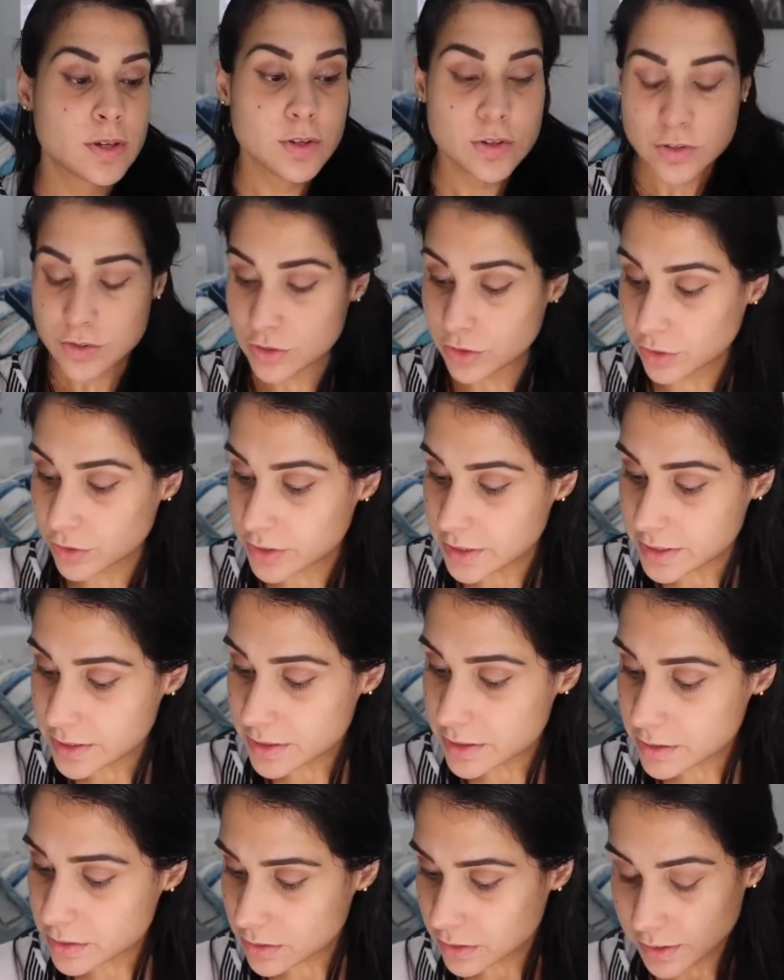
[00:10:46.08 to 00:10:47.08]
So this
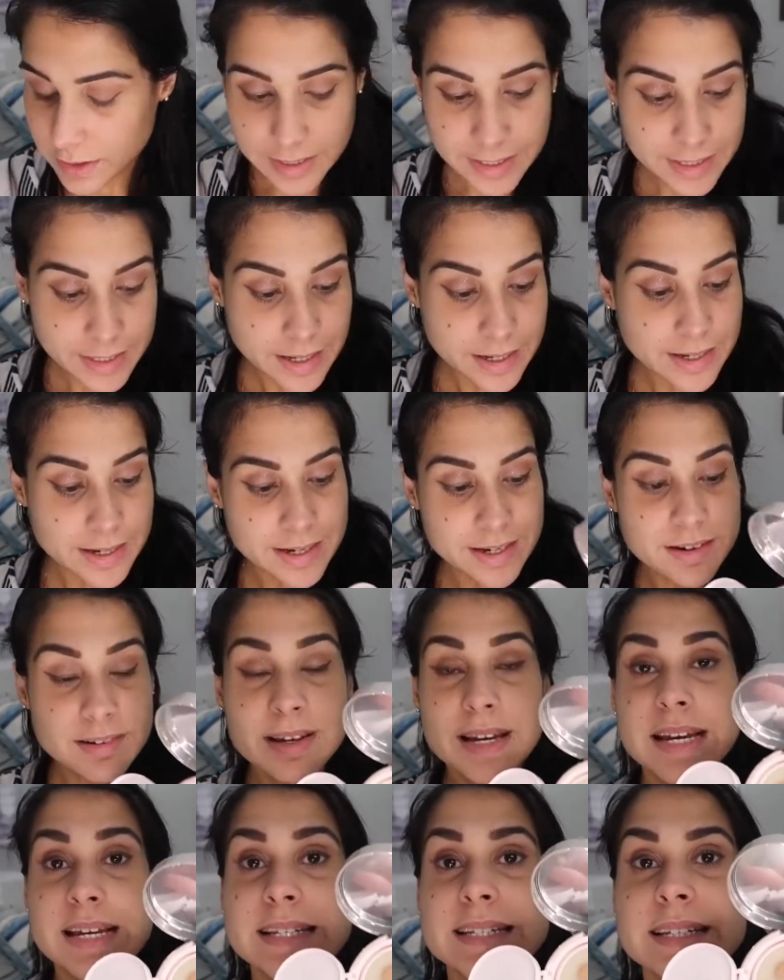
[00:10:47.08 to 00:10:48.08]
is, it kind
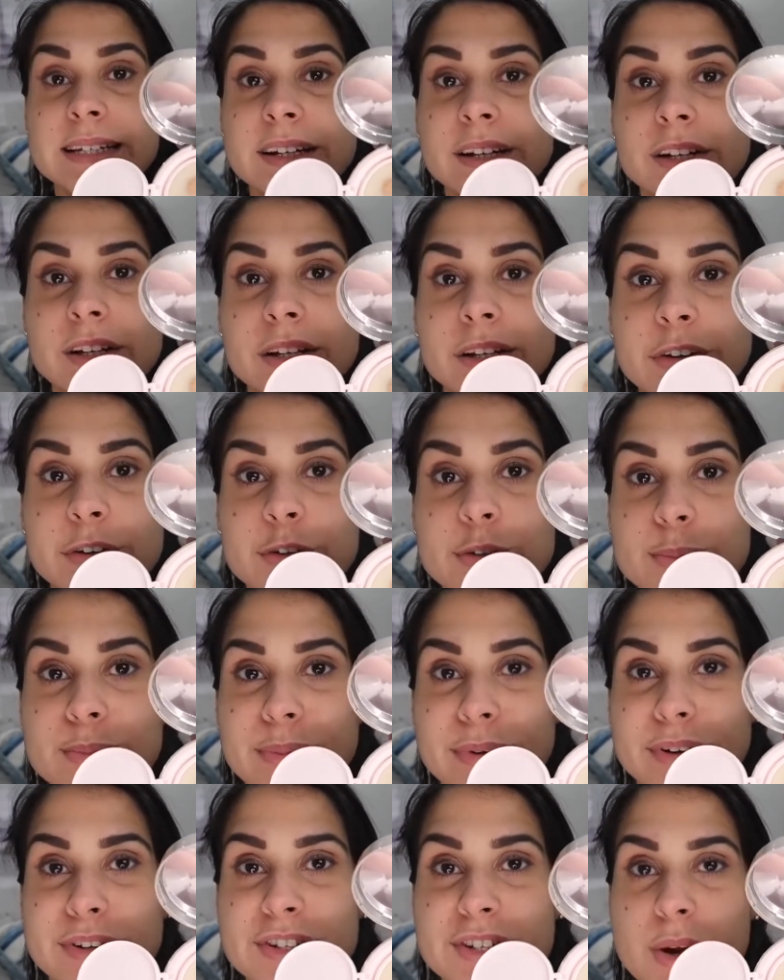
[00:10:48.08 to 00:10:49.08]
of has like a little
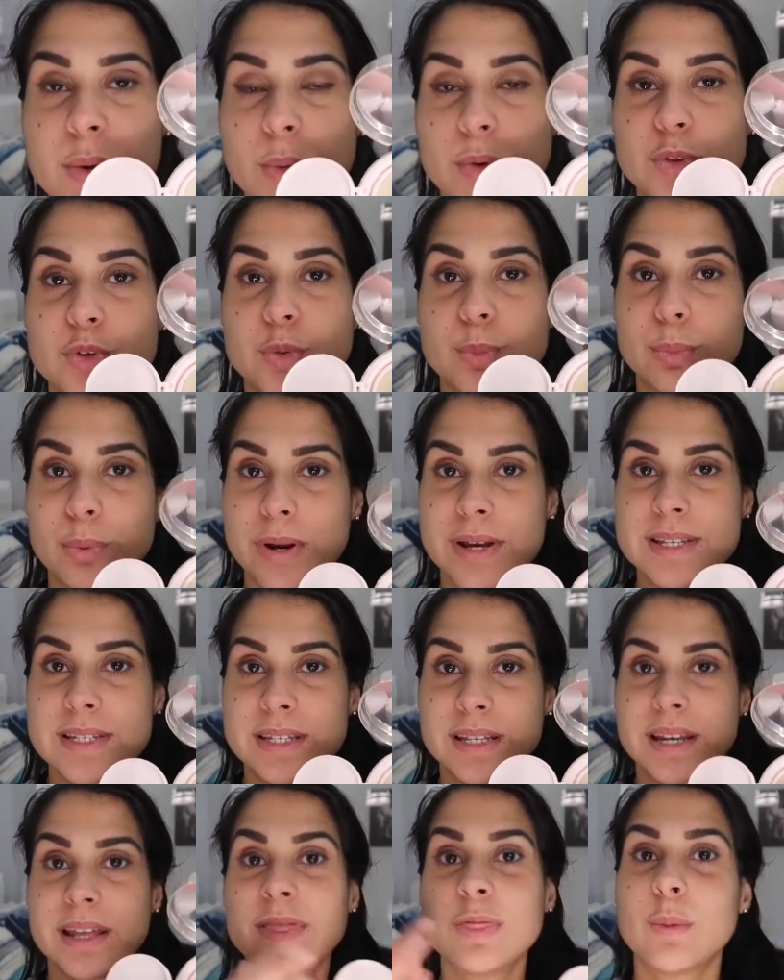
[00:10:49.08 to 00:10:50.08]
sponge, and when you press
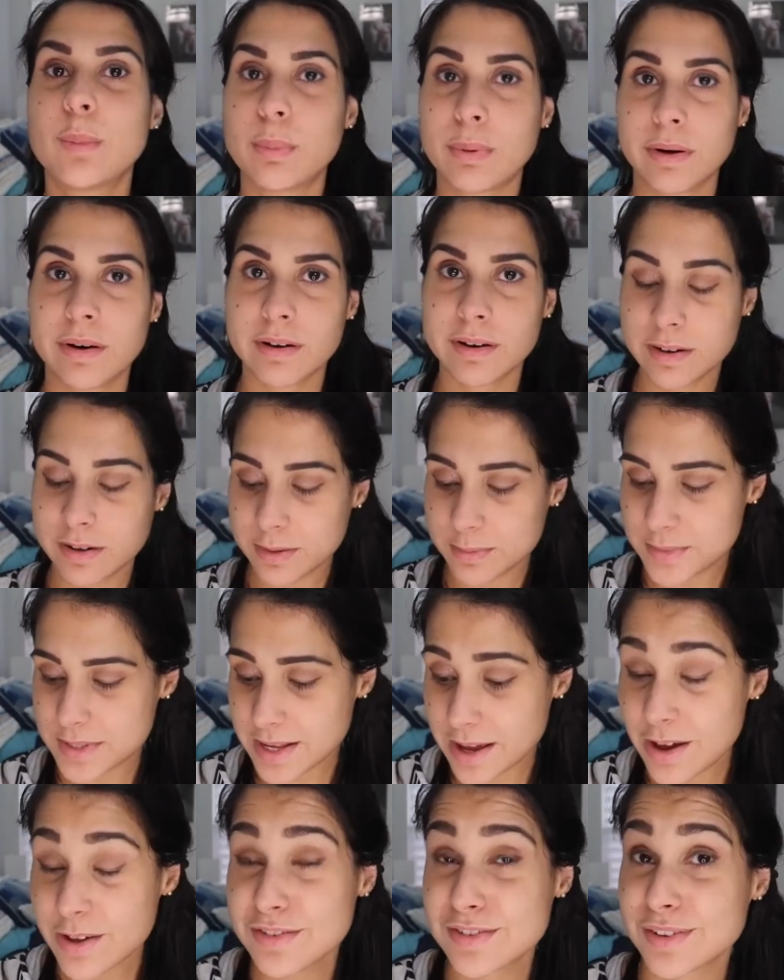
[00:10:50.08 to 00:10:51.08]
it in, the product comes
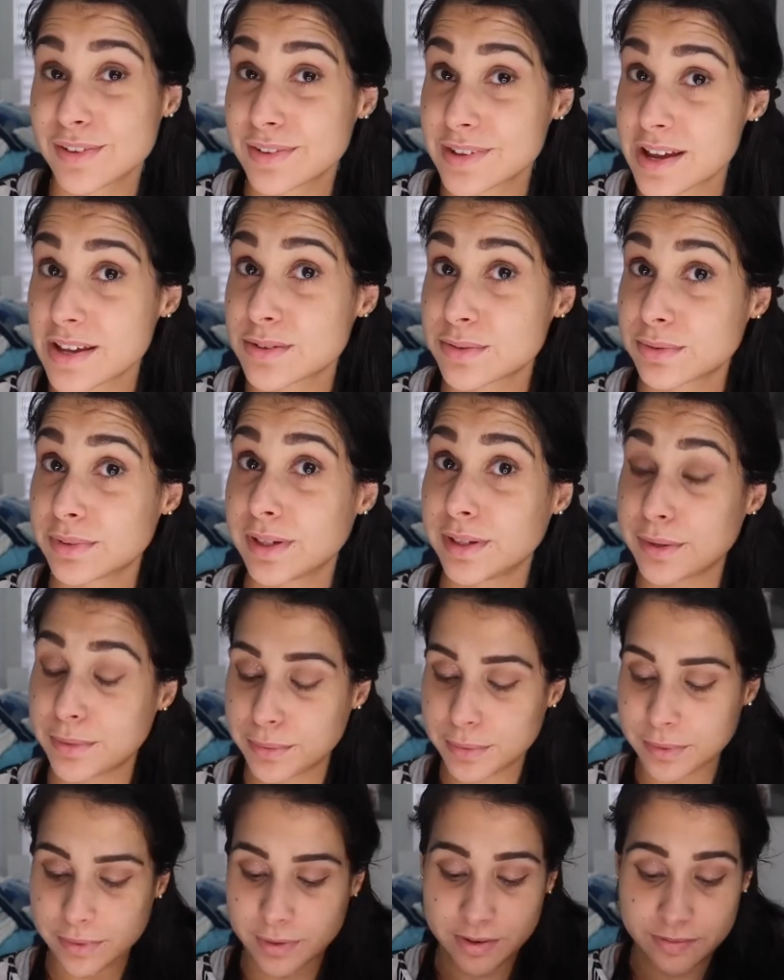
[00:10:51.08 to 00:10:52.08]
out. So that's really
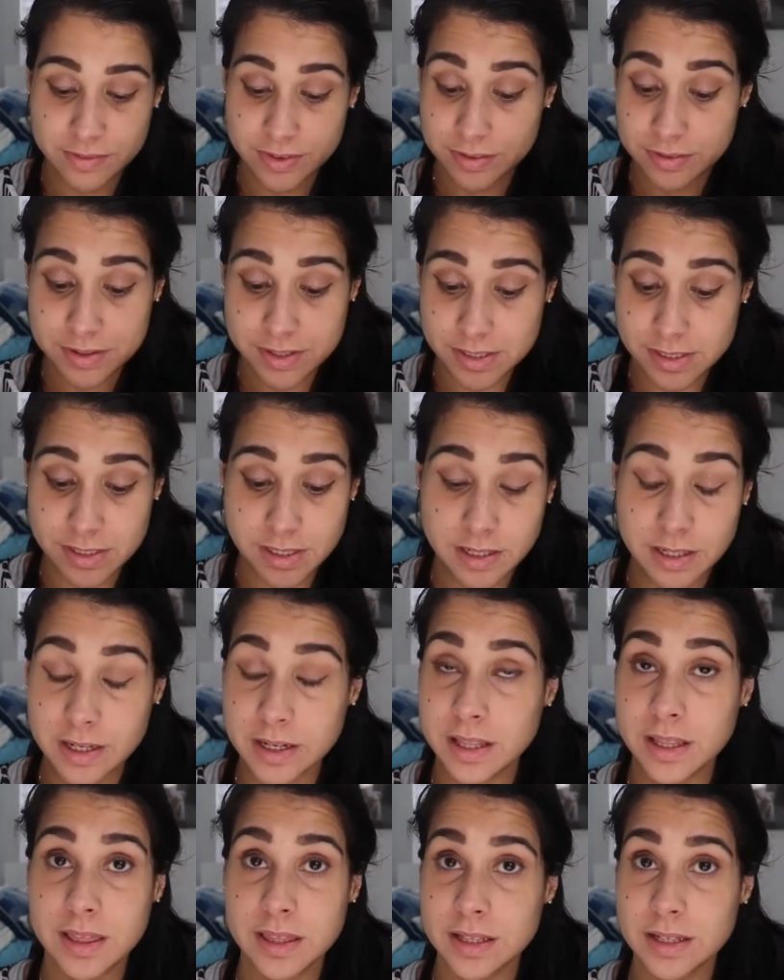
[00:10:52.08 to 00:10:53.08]
cool. I've never seen
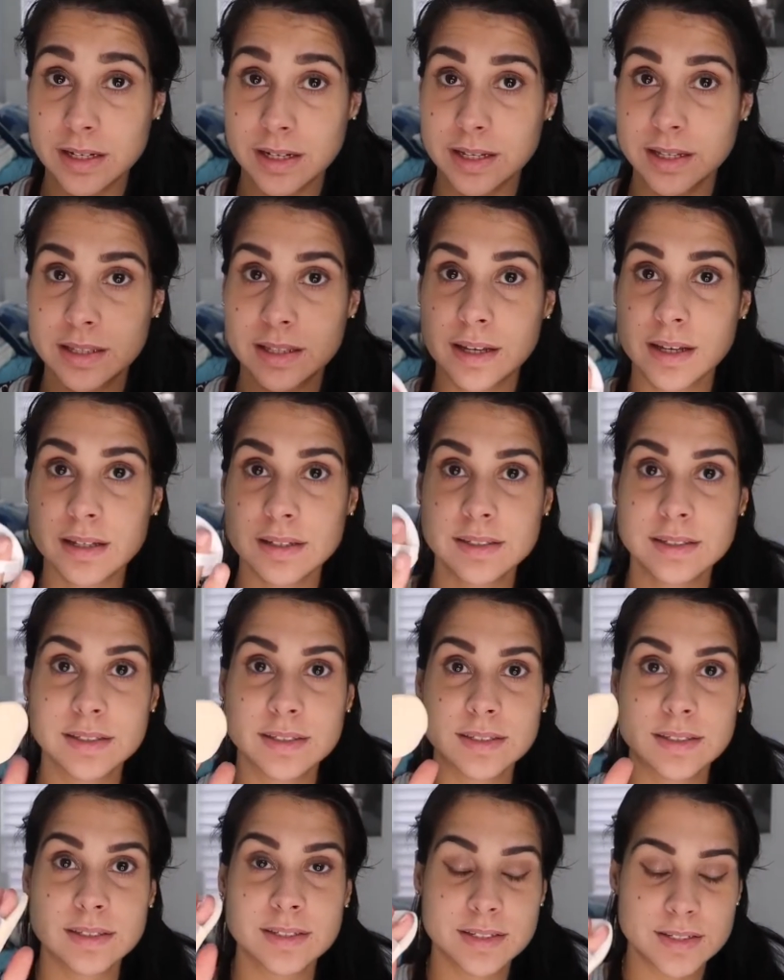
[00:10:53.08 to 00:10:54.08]
anything like that.
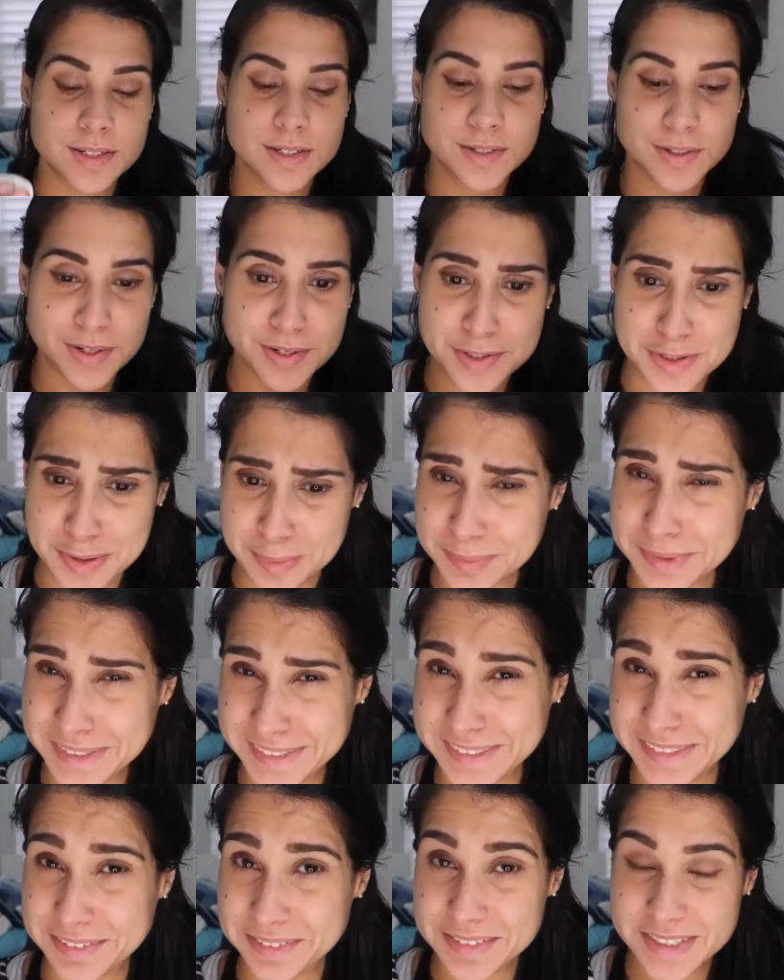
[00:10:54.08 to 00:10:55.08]
Okay, so I'm
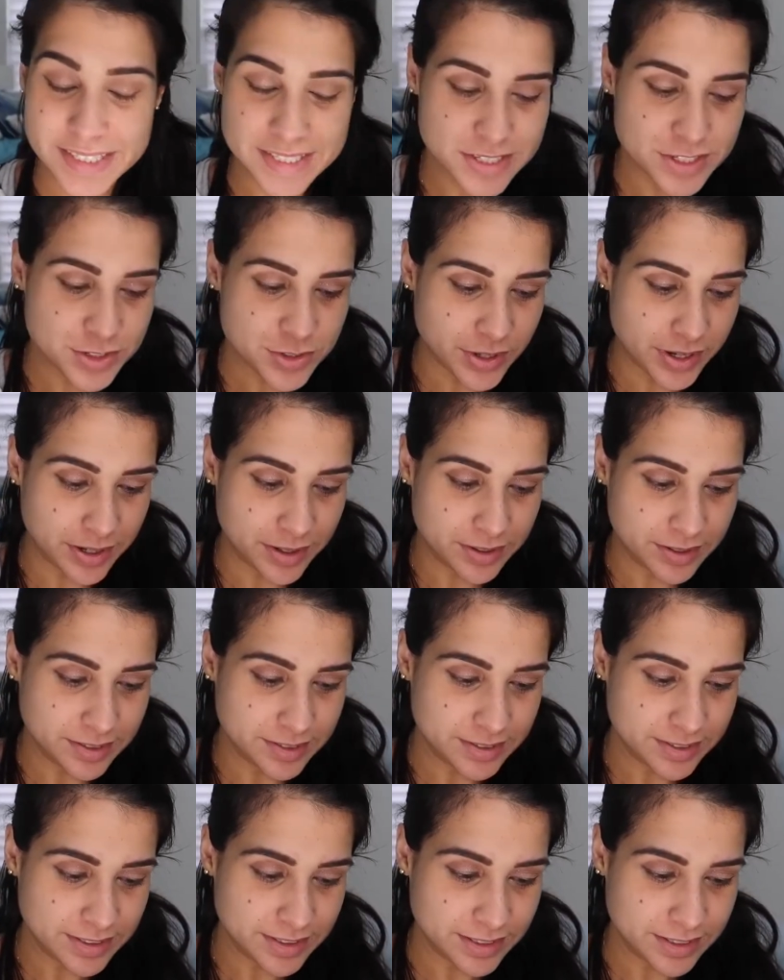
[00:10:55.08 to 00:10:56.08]
gonna give this a try.
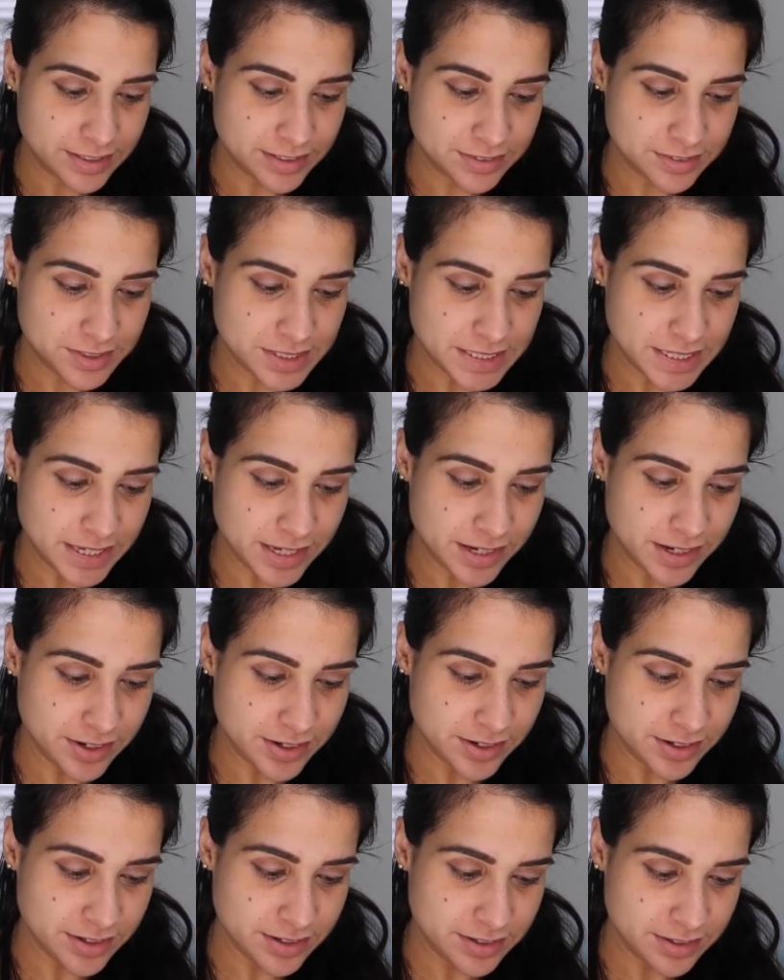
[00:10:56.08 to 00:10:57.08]
Kind of
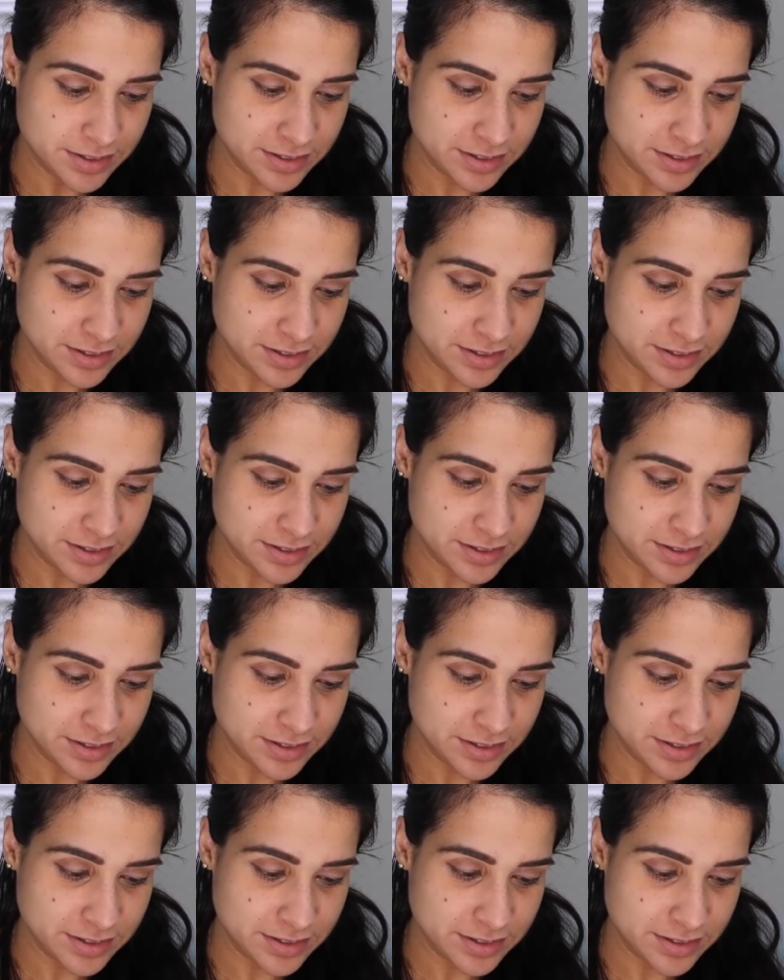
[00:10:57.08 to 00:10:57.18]
scared.